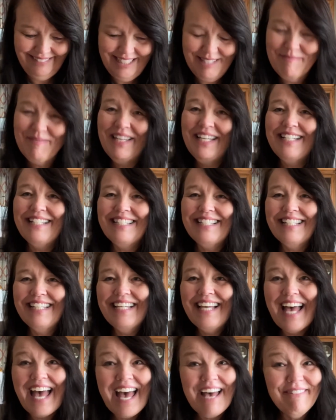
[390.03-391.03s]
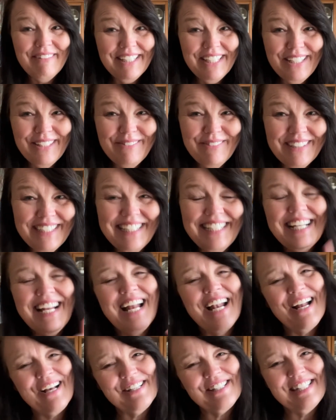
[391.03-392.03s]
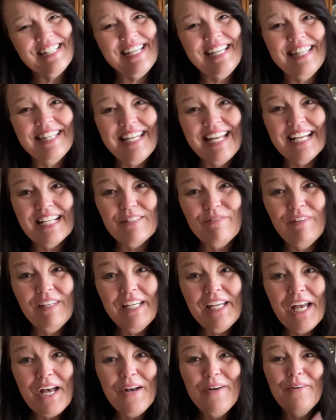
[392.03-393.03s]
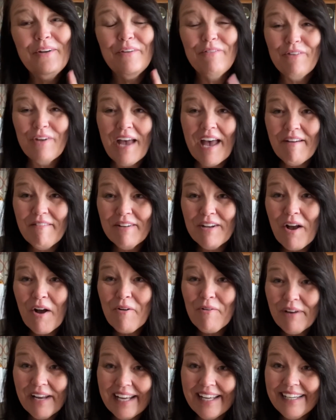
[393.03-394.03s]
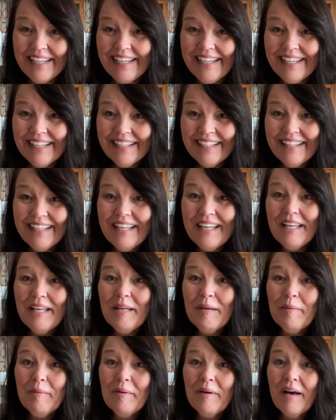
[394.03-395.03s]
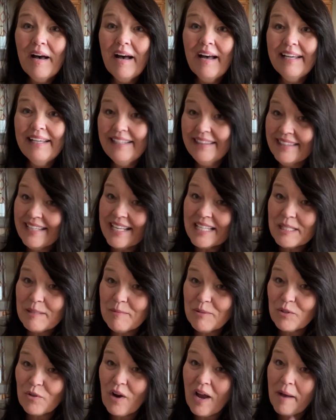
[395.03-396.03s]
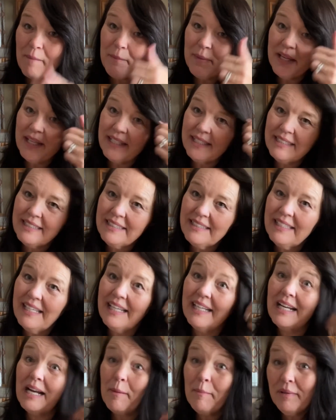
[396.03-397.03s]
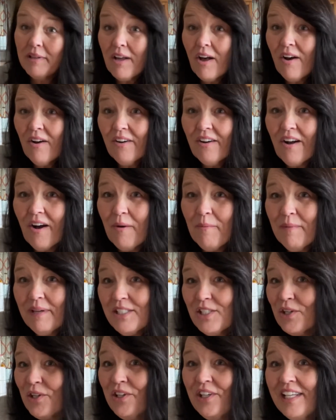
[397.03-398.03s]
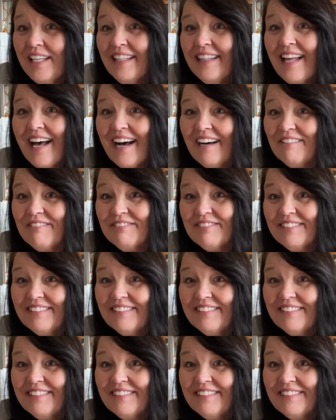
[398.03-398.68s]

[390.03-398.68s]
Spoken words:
but have a good one and I'll see you in the next video. If you haven't already, hit that subscribe button and come along on my journey in life.